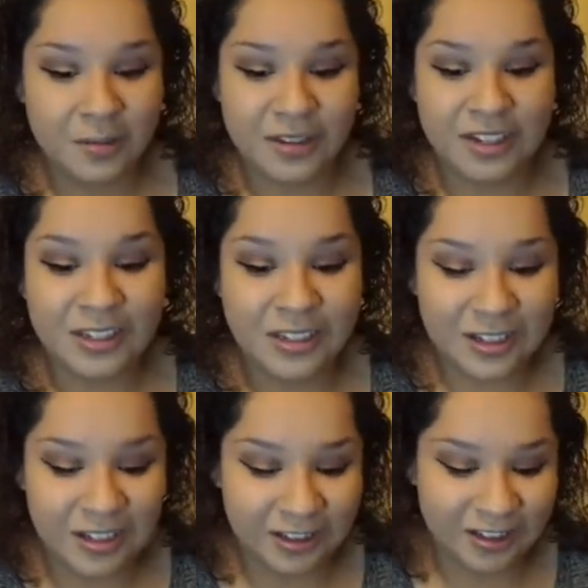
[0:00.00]

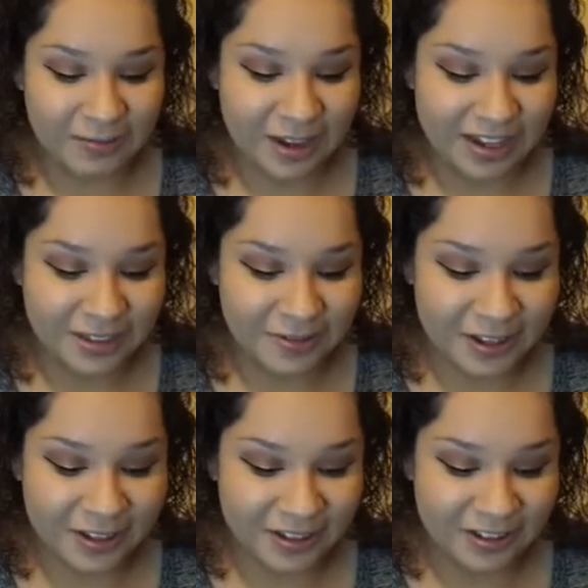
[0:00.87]
just makes
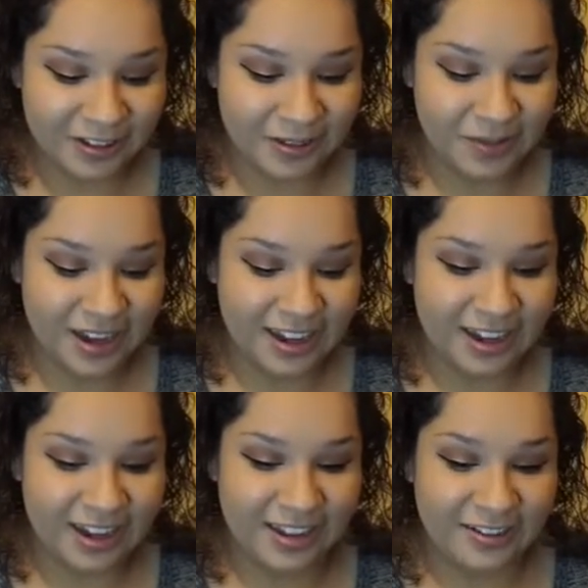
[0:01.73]
me lose
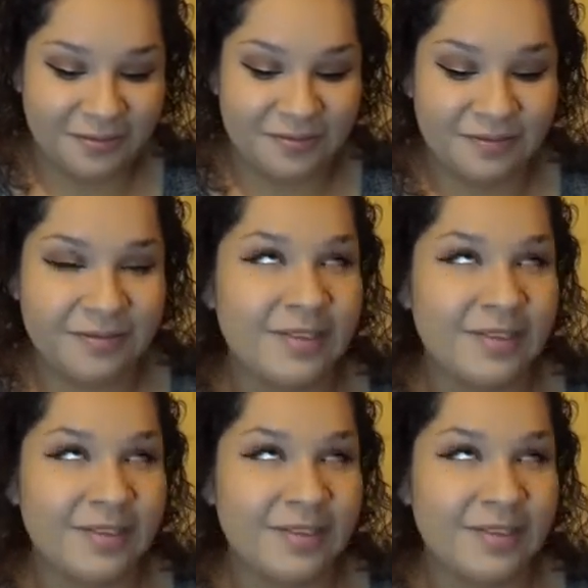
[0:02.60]
my